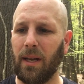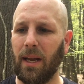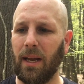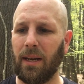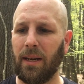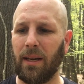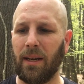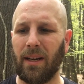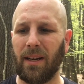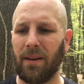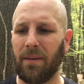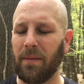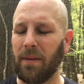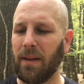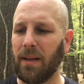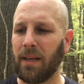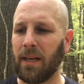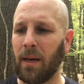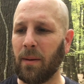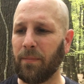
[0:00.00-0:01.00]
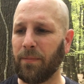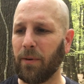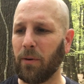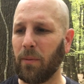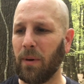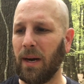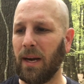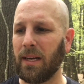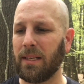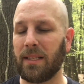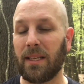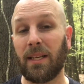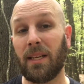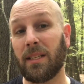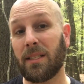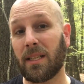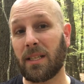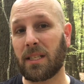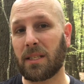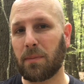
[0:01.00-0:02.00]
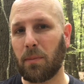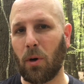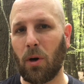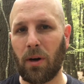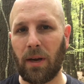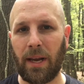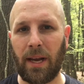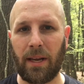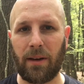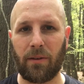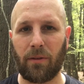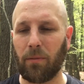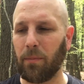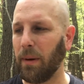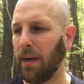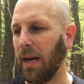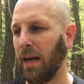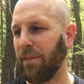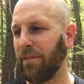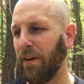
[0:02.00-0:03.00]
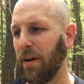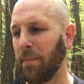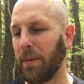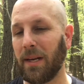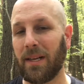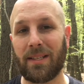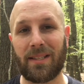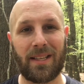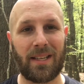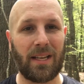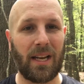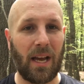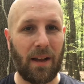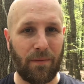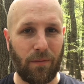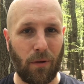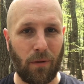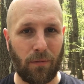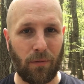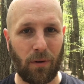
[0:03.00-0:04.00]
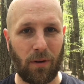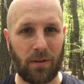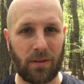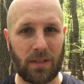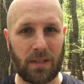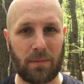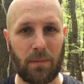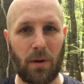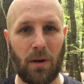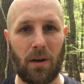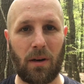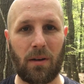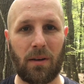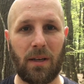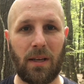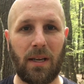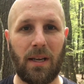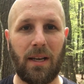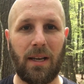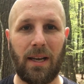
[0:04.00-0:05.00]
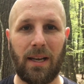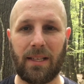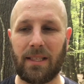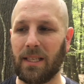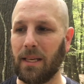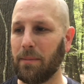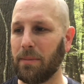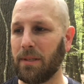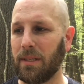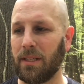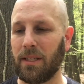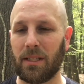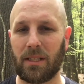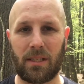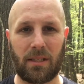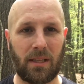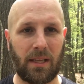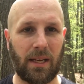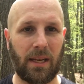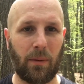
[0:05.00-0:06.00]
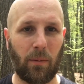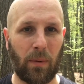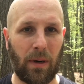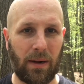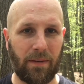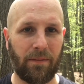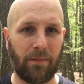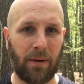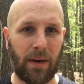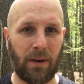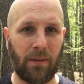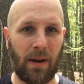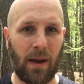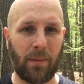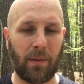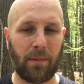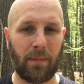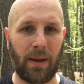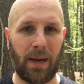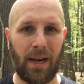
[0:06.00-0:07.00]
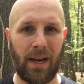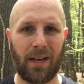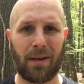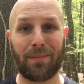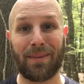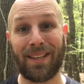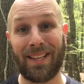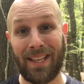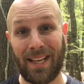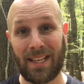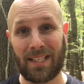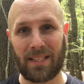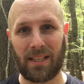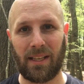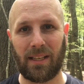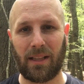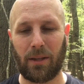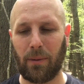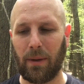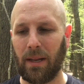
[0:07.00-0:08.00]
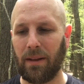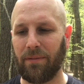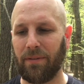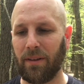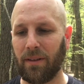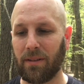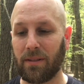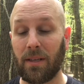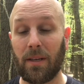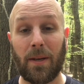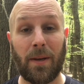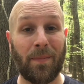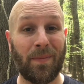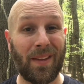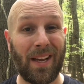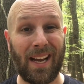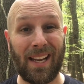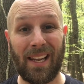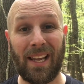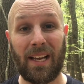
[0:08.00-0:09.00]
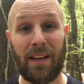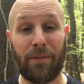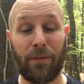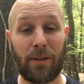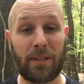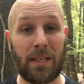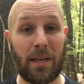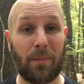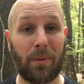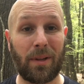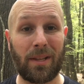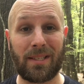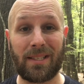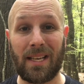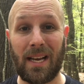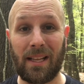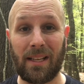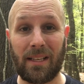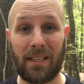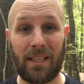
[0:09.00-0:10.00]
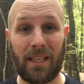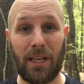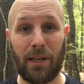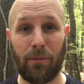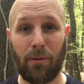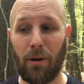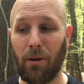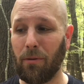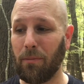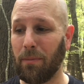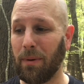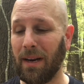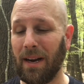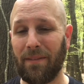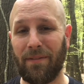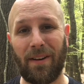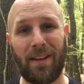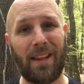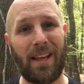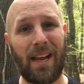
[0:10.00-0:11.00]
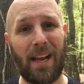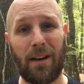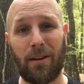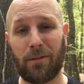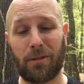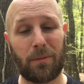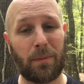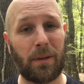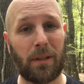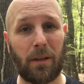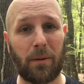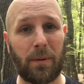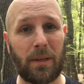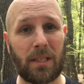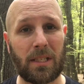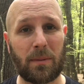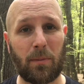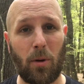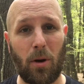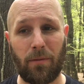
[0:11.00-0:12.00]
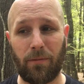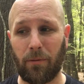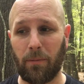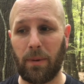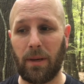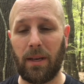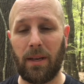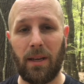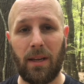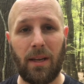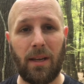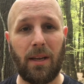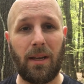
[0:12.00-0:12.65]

And uh, comfort wise, it is a small handle, but I find because the knife overall is small, it seems to just like when I, when I grab it in my hand, I'm like, yes, I like the way that feels. I like, for example, the Silent Hero, but I find the handle to be a little bit small for me